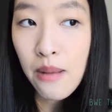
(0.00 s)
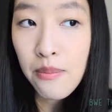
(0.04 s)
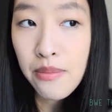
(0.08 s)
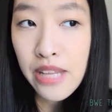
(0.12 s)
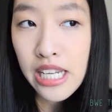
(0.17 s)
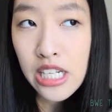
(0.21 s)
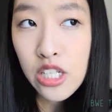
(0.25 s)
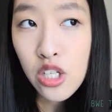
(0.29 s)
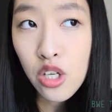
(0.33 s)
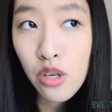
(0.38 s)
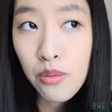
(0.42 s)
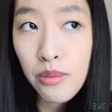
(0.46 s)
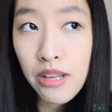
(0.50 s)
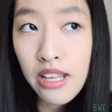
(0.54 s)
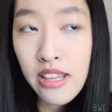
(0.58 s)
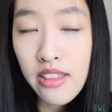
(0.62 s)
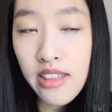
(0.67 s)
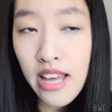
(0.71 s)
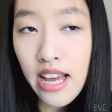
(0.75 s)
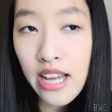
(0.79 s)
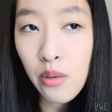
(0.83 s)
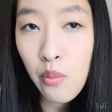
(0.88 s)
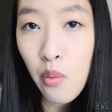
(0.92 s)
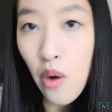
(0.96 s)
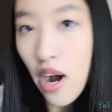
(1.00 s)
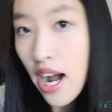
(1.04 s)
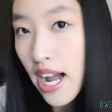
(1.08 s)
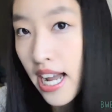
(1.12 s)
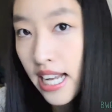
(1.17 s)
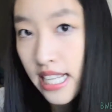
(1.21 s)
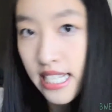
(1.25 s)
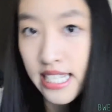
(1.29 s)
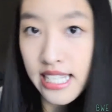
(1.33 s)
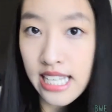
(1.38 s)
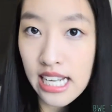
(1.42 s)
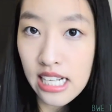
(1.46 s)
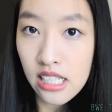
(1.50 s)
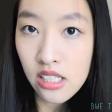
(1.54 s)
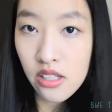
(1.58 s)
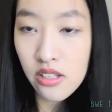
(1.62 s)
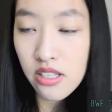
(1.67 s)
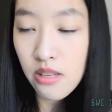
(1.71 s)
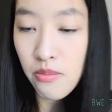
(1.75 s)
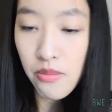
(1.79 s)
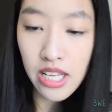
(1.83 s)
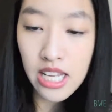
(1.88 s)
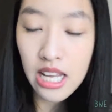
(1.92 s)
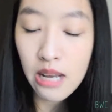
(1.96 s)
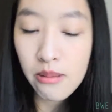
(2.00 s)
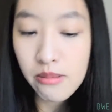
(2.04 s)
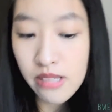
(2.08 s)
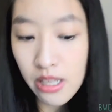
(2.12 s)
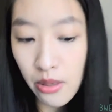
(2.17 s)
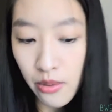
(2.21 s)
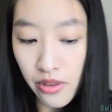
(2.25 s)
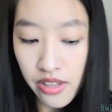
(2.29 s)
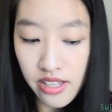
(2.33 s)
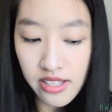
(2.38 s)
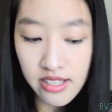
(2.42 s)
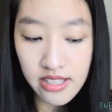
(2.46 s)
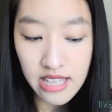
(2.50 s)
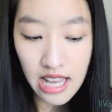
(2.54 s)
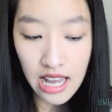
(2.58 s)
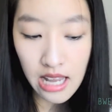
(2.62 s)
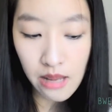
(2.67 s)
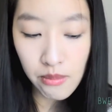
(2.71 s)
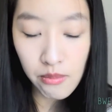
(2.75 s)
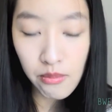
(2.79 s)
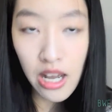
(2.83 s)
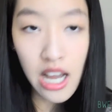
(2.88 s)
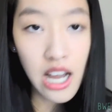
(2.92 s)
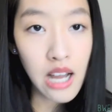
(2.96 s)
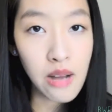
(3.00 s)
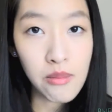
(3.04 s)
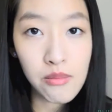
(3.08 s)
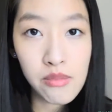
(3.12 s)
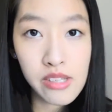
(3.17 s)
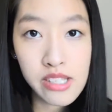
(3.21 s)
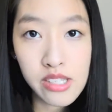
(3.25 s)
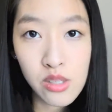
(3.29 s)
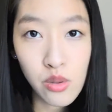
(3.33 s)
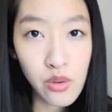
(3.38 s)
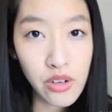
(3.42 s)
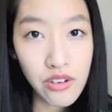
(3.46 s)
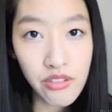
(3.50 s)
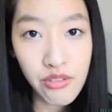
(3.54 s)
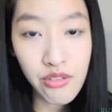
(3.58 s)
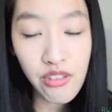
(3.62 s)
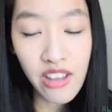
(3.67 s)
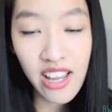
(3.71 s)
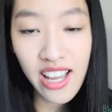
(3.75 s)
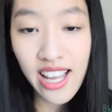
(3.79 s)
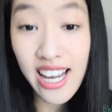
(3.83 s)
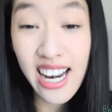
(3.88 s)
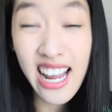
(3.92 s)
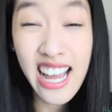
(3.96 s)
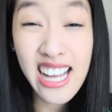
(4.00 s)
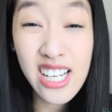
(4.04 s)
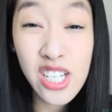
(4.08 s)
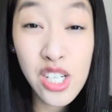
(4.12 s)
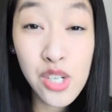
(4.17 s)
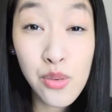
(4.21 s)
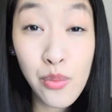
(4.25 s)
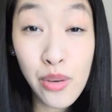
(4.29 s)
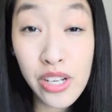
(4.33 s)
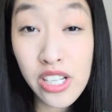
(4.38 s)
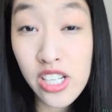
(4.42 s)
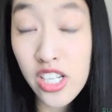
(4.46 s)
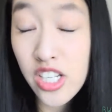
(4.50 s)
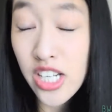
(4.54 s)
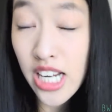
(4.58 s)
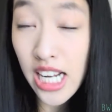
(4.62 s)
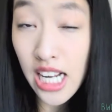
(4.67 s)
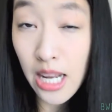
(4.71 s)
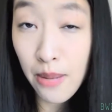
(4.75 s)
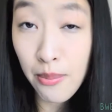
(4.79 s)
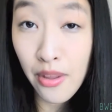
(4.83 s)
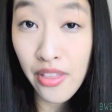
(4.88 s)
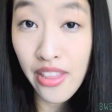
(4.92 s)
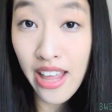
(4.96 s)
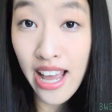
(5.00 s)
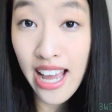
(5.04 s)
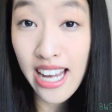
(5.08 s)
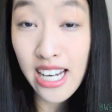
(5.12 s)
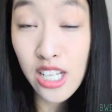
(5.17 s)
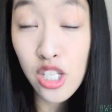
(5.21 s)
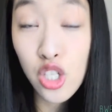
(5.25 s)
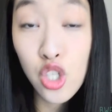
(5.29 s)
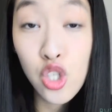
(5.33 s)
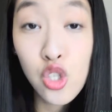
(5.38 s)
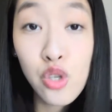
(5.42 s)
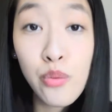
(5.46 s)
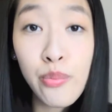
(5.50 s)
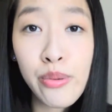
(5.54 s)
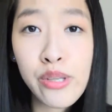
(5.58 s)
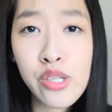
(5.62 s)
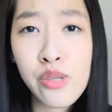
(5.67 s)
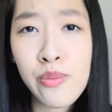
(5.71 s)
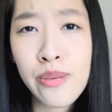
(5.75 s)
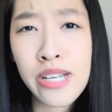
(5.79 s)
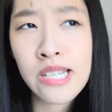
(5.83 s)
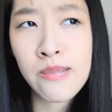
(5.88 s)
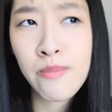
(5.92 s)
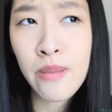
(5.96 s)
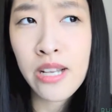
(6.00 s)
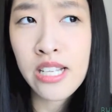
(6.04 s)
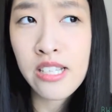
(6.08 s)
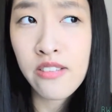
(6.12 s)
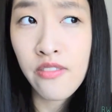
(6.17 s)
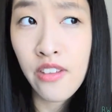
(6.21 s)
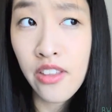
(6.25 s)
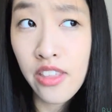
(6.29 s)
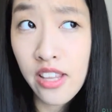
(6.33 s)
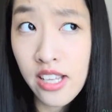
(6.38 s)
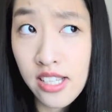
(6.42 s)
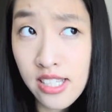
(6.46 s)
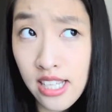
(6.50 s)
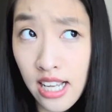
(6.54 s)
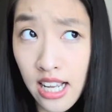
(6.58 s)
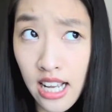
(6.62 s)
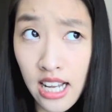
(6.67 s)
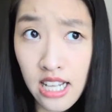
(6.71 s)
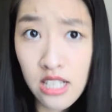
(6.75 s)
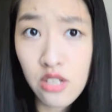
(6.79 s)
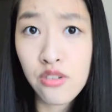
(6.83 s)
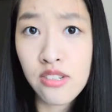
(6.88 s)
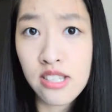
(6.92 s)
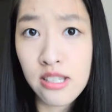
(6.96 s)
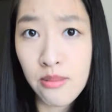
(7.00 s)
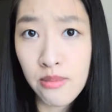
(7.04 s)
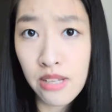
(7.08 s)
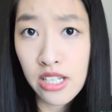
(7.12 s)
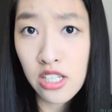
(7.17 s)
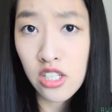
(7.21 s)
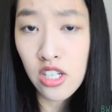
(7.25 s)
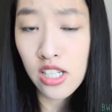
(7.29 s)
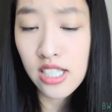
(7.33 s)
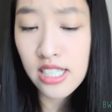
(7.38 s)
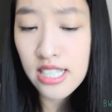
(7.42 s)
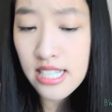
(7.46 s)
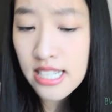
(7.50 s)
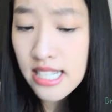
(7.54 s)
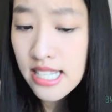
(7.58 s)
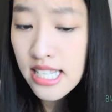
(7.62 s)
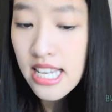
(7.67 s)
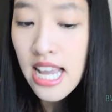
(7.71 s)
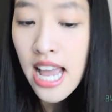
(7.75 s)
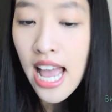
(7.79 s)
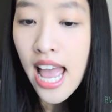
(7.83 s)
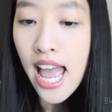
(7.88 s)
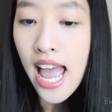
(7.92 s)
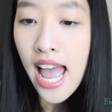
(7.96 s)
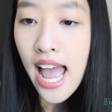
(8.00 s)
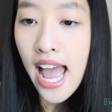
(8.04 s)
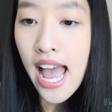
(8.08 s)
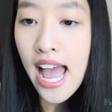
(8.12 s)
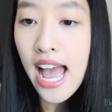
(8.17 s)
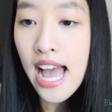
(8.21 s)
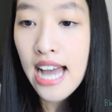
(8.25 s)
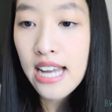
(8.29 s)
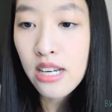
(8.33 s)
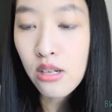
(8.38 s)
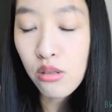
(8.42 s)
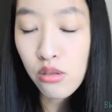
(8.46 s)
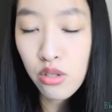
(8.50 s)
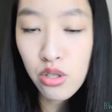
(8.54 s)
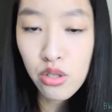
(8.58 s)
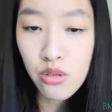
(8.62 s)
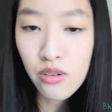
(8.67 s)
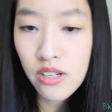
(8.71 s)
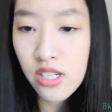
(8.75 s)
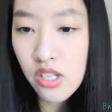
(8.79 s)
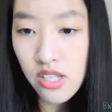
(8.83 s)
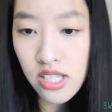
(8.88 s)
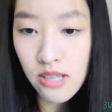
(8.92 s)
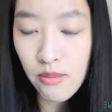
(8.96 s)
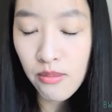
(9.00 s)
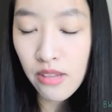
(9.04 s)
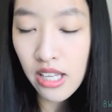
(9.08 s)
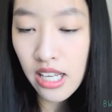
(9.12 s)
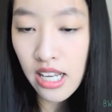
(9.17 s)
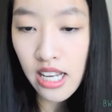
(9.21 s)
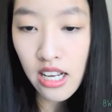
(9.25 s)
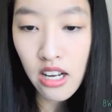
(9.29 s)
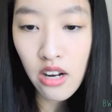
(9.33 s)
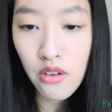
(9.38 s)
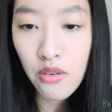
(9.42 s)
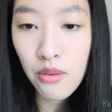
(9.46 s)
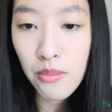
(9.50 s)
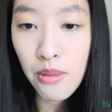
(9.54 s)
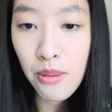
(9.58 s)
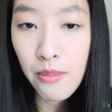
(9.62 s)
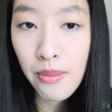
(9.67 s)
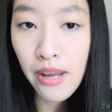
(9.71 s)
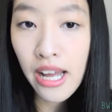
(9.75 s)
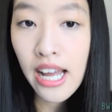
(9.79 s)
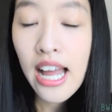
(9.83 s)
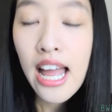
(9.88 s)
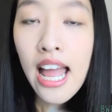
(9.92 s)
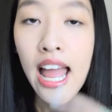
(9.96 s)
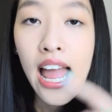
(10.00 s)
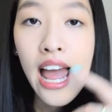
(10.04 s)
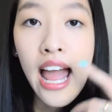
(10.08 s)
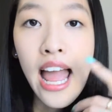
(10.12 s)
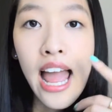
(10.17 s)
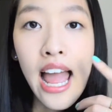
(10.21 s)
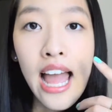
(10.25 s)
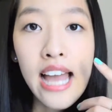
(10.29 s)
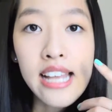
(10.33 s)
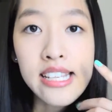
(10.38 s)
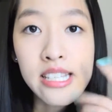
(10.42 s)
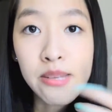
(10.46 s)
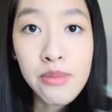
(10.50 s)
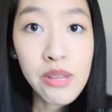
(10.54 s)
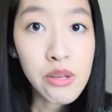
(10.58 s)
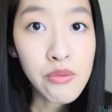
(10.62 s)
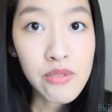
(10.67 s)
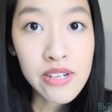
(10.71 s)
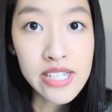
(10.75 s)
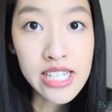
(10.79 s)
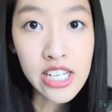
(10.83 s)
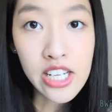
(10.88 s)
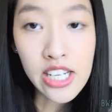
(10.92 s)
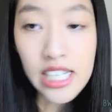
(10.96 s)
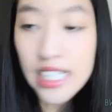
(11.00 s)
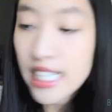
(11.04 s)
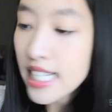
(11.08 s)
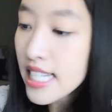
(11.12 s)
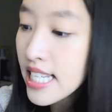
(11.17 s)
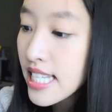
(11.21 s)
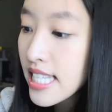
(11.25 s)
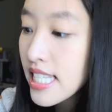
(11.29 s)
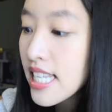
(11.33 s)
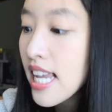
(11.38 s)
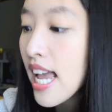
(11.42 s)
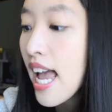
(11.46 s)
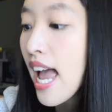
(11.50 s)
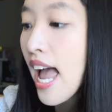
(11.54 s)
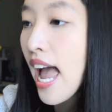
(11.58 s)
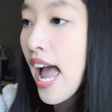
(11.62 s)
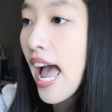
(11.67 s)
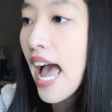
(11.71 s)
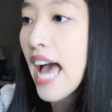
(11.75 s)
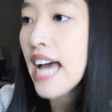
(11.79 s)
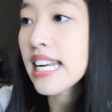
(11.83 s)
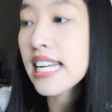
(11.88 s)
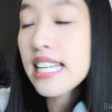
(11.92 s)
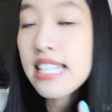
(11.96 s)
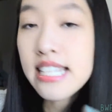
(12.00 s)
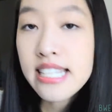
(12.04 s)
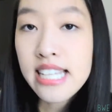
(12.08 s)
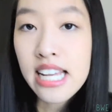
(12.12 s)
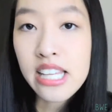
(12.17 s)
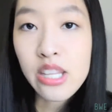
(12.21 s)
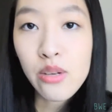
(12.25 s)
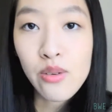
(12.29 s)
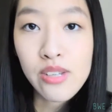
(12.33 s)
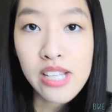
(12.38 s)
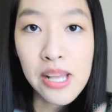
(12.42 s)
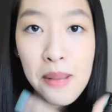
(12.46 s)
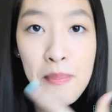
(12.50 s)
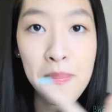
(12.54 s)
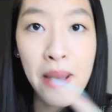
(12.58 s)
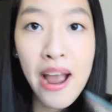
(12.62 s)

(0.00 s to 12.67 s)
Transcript: they told me that YSL or something comes out with the same sort of thing, and I actually went to check up on that. It's super expensive. I think it's like $100 something or $200 something. I can't remember. Something ridiculous. And inside there was like